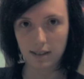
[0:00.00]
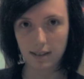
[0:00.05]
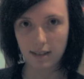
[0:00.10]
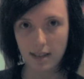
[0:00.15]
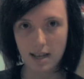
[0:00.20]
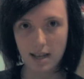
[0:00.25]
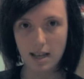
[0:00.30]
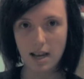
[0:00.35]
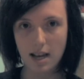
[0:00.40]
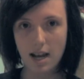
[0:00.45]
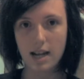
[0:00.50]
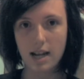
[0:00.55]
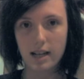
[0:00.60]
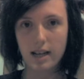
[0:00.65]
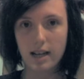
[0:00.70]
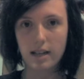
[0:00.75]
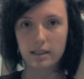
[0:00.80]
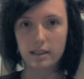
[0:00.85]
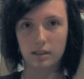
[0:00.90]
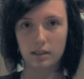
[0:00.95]
the
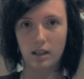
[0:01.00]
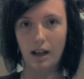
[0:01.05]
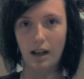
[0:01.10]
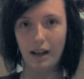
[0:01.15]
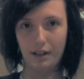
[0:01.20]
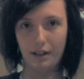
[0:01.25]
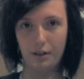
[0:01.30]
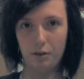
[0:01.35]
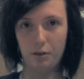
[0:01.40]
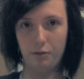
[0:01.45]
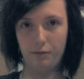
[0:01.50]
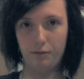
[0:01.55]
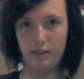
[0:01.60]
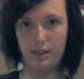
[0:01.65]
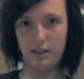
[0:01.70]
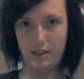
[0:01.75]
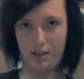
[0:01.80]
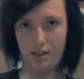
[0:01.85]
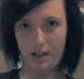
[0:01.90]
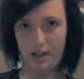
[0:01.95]
hate has gotten
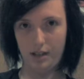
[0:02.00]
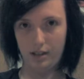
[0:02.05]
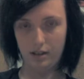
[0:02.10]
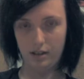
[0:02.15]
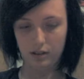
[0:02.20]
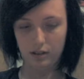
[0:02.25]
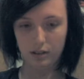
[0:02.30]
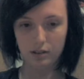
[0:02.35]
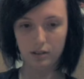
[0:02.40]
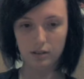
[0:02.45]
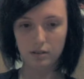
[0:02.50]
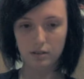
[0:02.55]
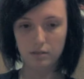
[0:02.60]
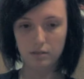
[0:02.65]
over the years.